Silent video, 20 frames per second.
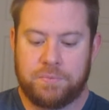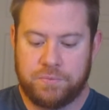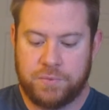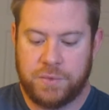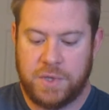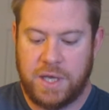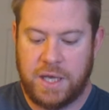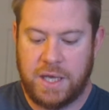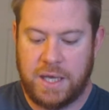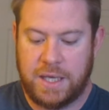
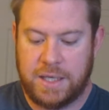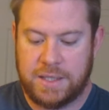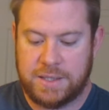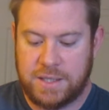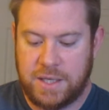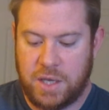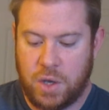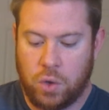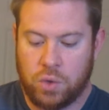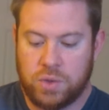He's
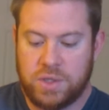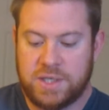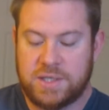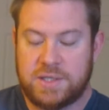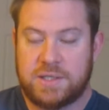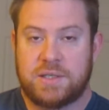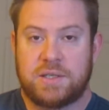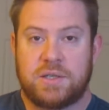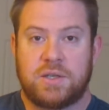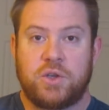the
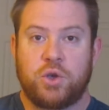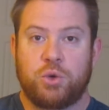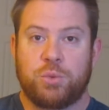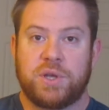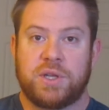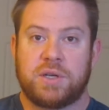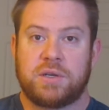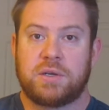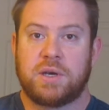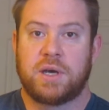oldest
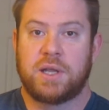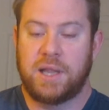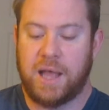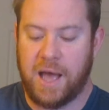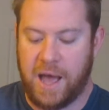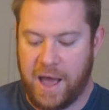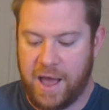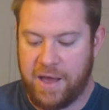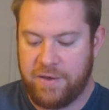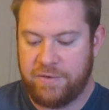human
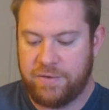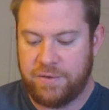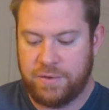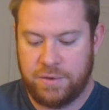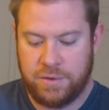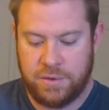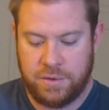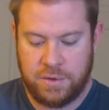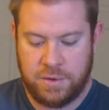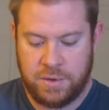alive.
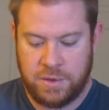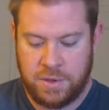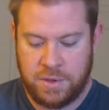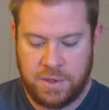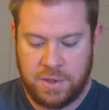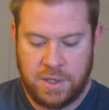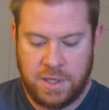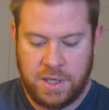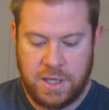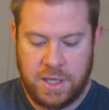
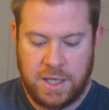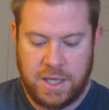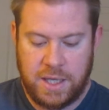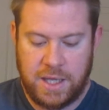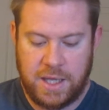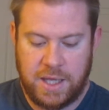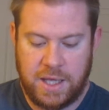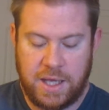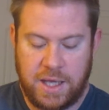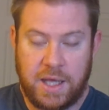
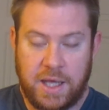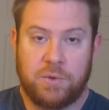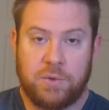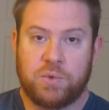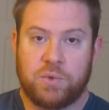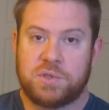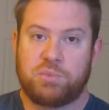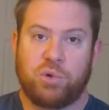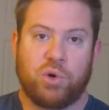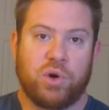He
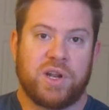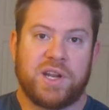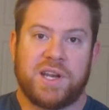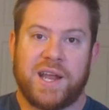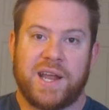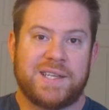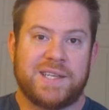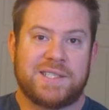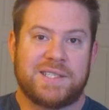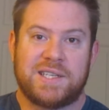was born in
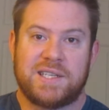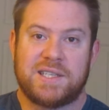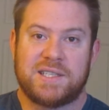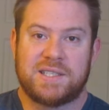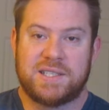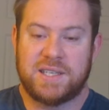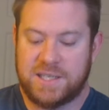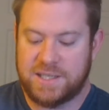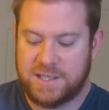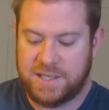
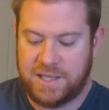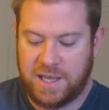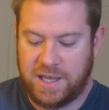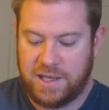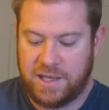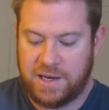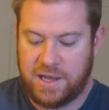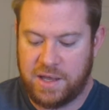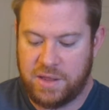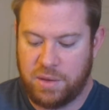
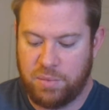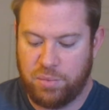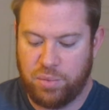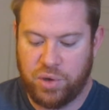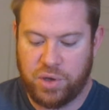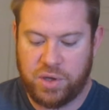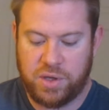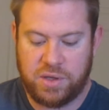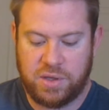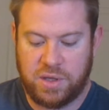1916, and the
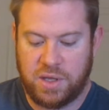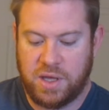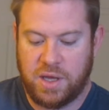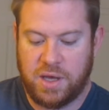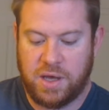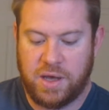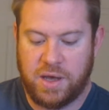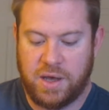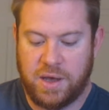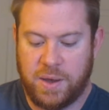book,
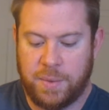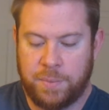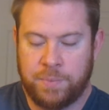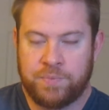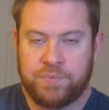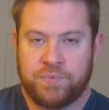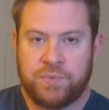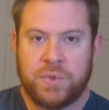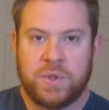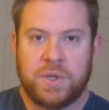
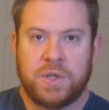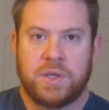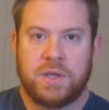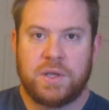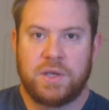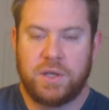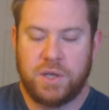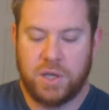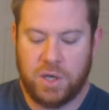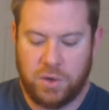
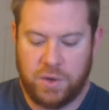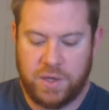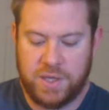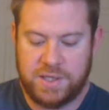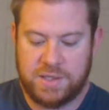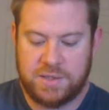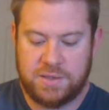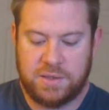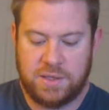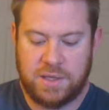
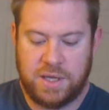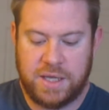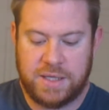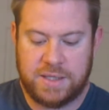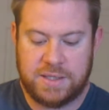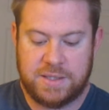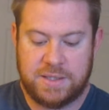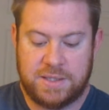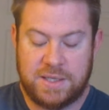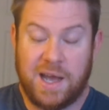is
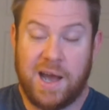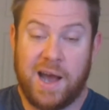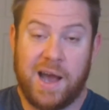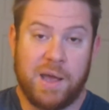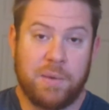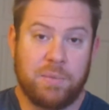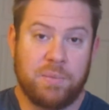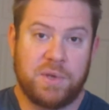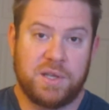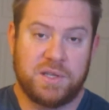its
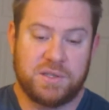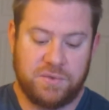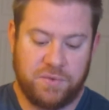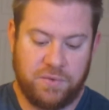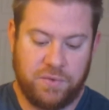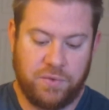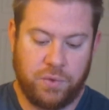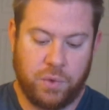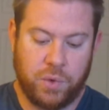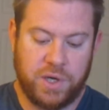time is
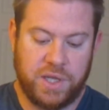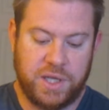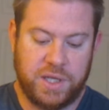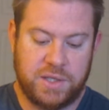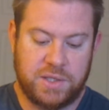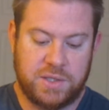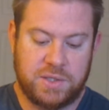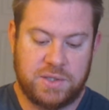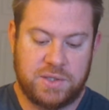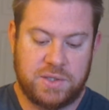
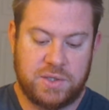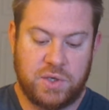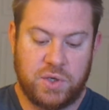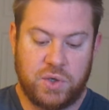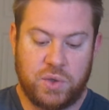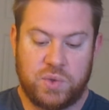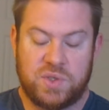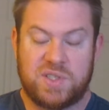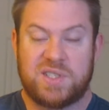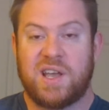
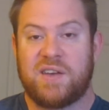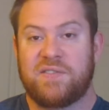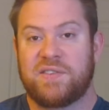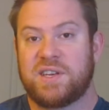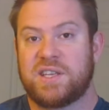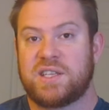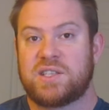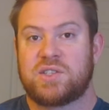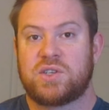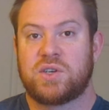
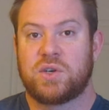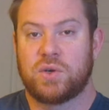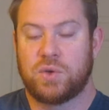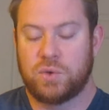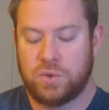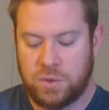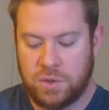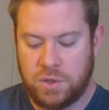4272.